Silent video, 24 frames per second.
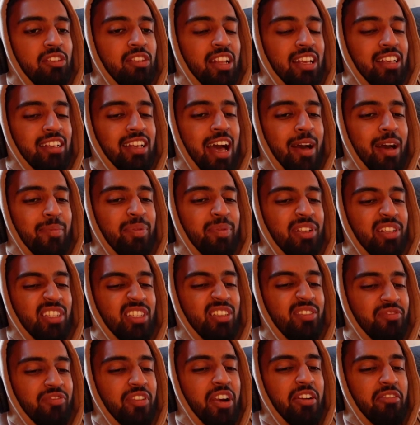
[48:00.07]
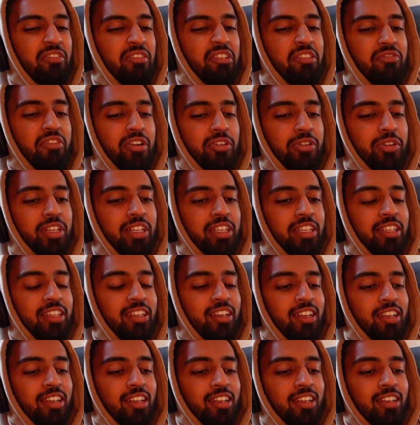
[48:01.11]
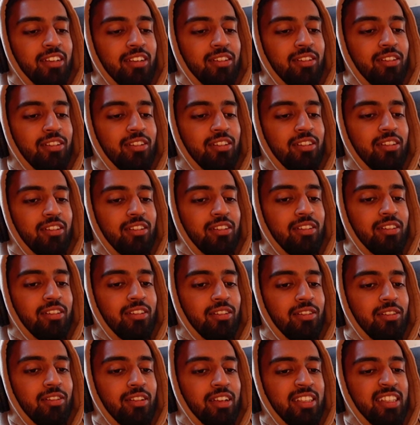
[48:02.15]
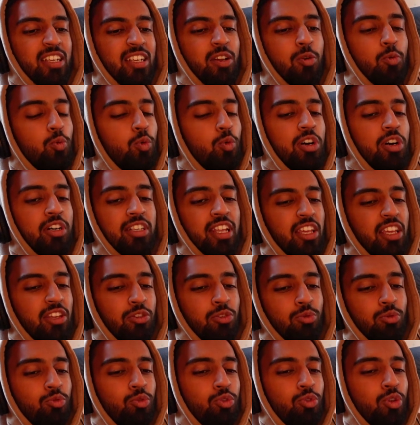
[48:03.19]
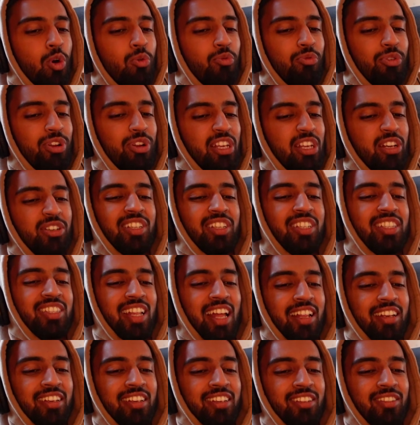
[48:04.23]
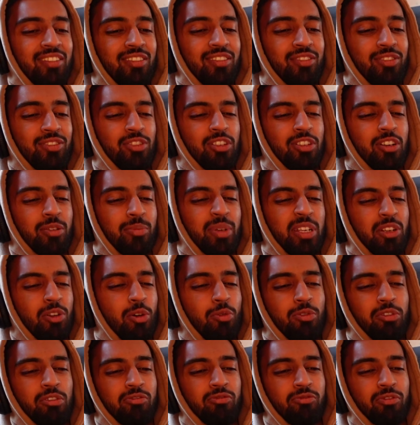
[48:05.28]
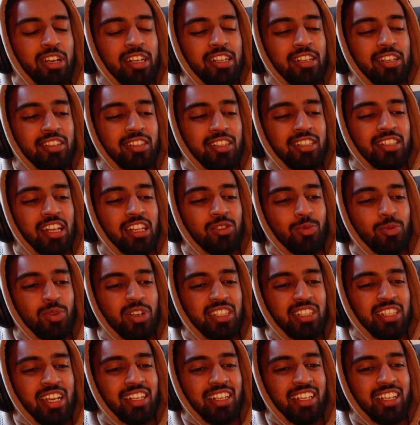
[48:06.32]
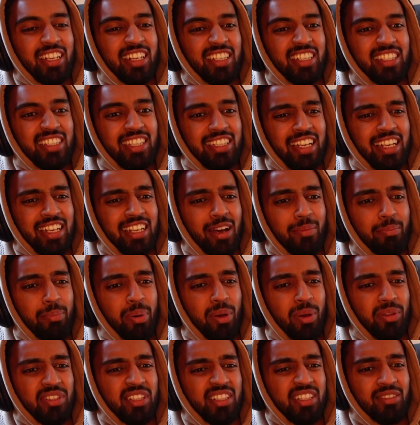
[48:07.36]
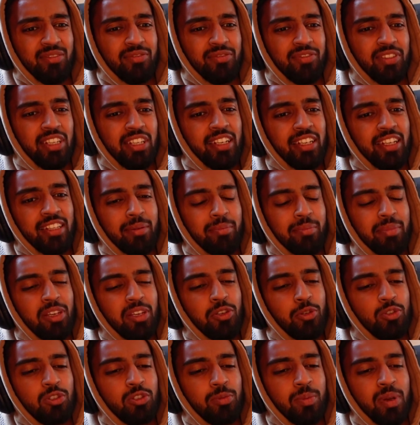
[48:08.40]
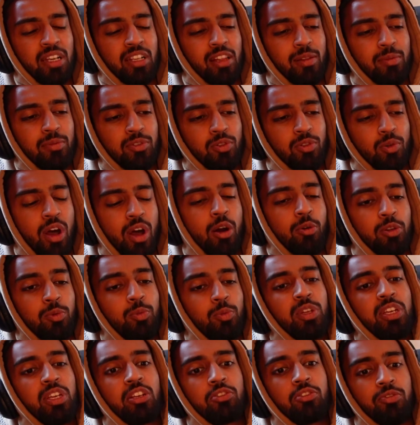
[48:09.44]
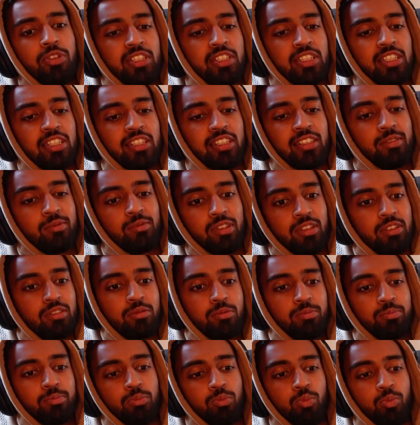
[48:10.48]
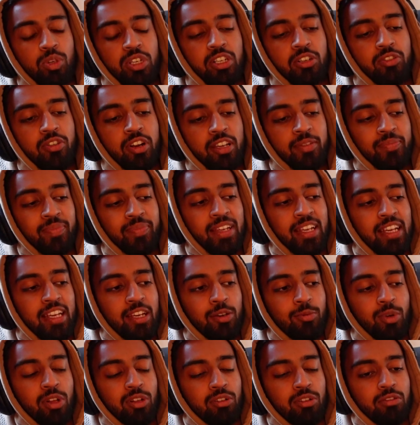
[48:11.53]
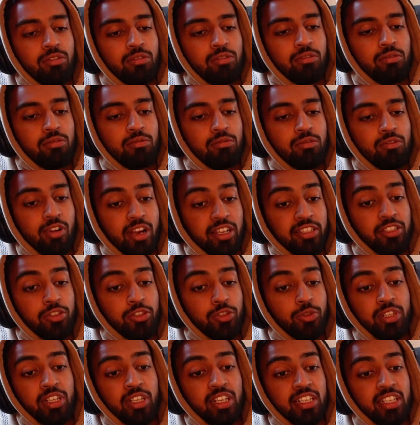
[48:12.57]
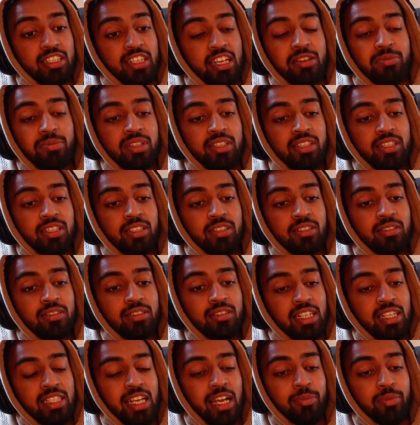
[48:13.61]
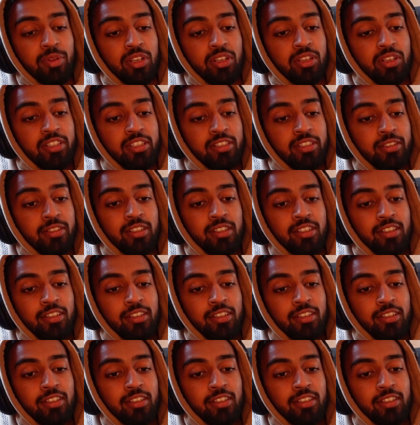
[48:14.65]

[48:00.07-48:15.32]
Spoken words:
like, happiness is a very, very... It's like a word that you don't really understand. Do you know what I mean? No one really understands what exactly it is. It's like a positive feeling that makes you smile. So how can we increase it? It's weird, right? Well, gratitude and excitement, that's happiness.